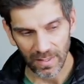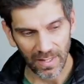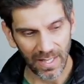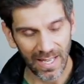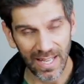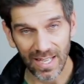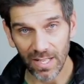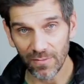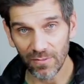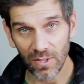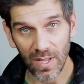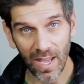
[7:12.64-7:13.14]

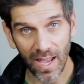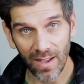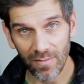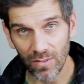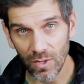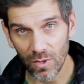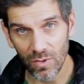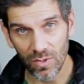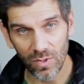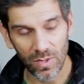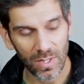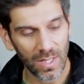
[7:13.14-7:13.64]
And if you have
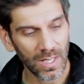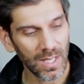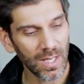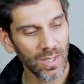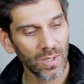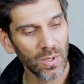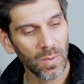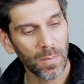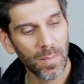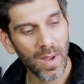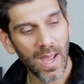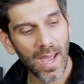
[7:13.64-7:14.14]
those in
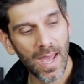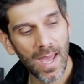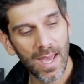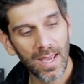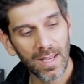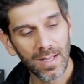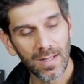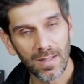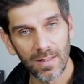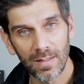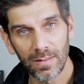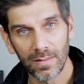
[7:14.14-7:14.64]
your
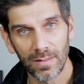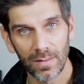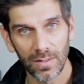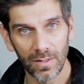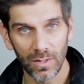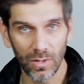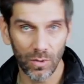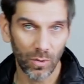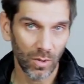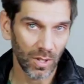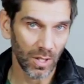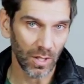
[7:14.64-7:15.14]
bag,
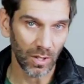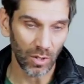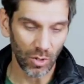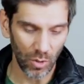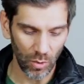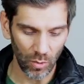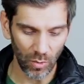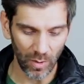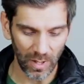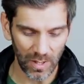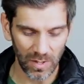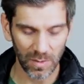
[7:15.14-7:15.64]
you can
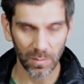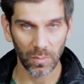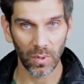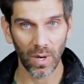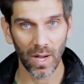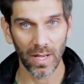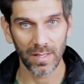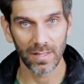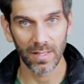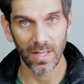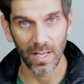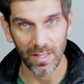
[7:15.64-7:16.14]
do this
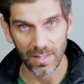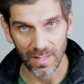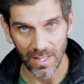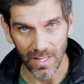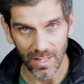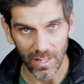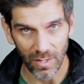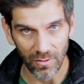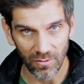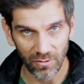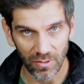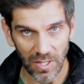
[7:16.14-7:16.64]
process
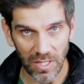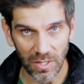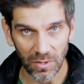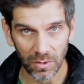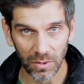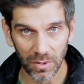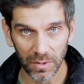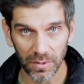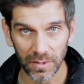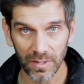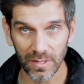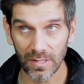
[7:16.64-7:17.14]
in the
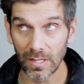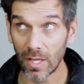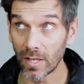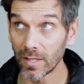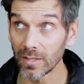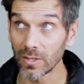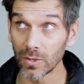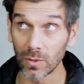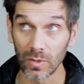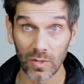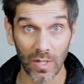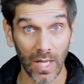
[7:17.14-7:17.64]
field as long as
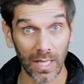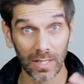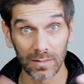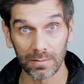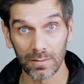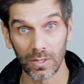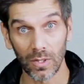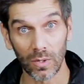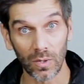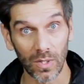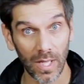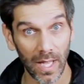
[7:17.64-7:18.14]
there's not,
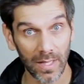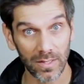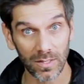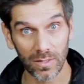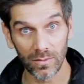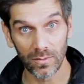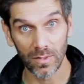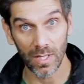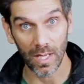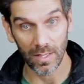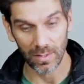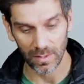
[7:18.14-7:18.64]
you know, lots
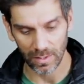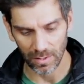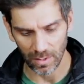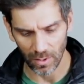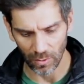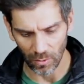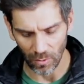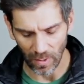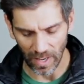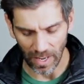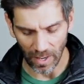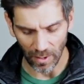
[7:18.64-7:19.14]
of dust
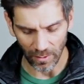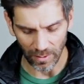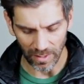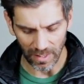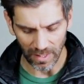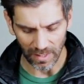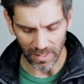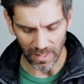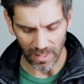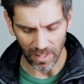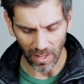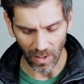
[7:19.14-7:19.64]
around
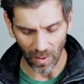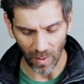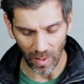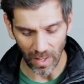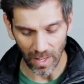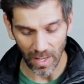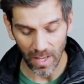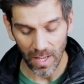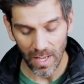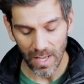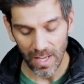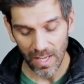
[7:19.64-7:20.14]
in the area.